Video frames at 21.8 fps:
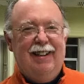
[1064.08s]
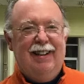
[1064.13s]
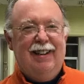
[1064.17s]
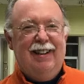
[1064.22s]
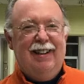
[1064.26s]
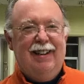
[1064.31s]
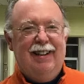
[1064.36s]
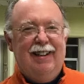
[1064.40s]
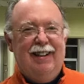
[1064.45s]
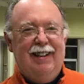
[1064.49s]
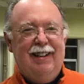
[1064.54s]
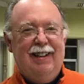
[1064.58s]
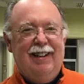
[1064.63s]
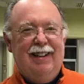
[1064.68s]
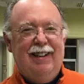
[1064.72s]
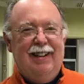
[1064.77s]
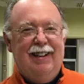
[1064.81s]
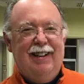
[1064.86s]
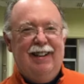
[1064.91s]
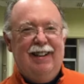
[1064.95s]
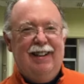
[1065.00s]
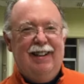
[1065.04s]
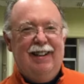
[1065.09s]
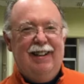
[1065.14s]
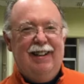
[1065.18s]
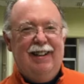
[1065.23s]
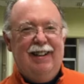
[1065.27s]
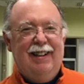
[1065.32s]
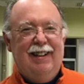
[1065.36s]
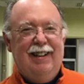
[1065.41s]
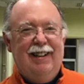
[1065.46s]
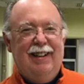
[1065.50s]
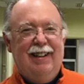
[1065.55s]

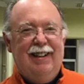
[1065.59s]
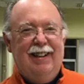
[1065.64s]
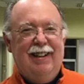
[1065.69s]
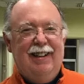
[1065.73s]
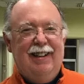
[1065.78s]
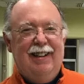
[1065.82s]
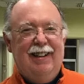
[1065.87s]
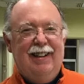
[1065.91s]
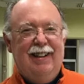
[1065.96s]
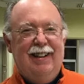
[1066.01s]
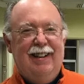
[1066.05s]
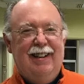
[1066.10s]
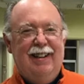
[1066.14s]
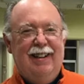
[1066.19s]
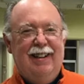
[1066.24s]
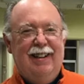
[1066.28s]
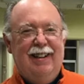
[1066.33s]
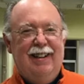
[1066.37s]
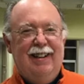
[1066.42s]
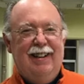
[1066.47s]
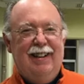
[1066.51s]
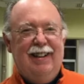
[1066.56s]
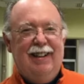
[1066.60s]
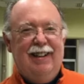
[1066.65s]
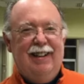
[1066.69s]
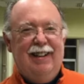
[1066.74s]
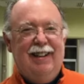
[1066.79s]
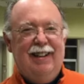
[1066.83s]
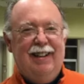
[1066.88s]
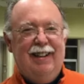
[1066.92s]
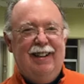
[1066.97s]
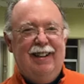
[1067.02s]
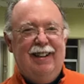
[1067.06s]

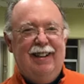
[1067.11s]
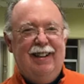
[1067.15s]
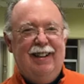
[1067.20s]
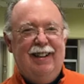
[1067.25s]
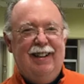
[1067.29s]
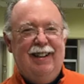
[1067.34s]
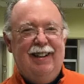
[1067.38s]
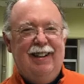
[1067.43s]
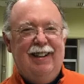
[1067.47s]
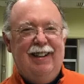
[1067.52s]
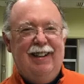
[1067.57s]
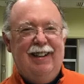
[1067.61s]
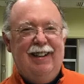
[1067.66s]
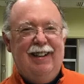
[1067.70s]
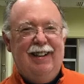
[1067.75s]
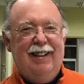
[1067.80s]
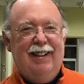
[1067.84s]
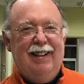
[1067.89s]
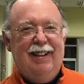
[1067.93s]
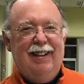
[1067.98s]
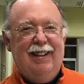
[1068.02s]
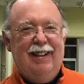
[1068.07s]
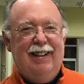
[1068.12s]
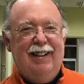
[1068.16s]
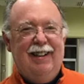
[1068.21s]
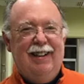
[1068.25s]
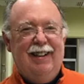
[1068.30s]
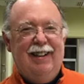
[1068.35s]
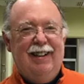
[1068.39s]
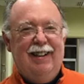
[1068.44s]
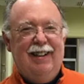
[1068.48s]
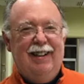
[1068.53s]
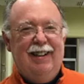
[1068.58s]

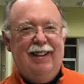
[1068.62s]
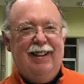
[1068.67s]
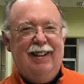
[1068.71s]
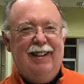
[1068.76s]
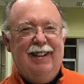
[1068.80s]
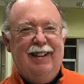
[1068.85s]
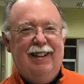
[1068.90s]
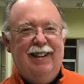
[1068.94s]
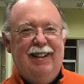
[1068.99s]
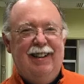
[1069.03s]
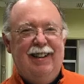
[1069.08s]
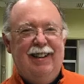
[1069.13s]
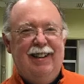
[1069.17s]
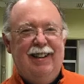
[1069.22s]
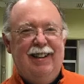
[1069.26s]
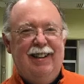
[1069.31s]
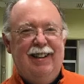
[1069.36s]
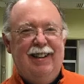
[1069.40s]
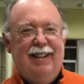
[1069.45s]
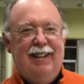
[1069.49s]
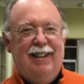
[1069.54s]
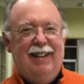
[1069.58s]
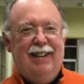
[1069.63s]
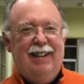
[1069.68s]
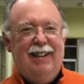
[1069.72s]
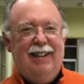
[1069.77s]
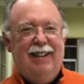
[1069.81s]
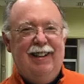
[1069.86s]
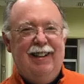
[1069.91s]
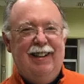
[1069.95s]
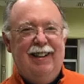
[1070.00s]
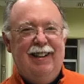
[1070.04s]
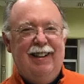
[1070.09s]

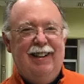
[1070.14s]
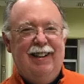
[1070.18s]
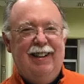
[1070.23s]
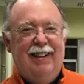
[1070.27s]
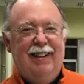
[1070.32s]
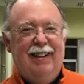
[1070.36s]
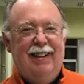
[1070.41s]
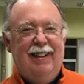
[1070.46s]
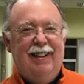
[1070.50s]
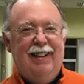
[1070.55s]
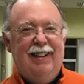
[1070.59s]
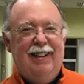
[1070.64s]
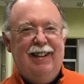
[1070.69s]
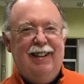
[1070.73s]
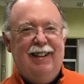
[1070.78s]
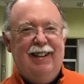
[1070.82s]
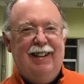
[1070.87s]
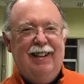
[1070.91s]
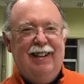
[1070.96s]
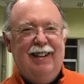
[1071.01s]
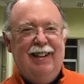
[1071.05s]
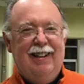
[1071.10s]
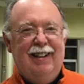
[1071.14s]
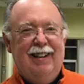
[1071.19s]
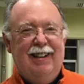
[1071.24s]
[no speech]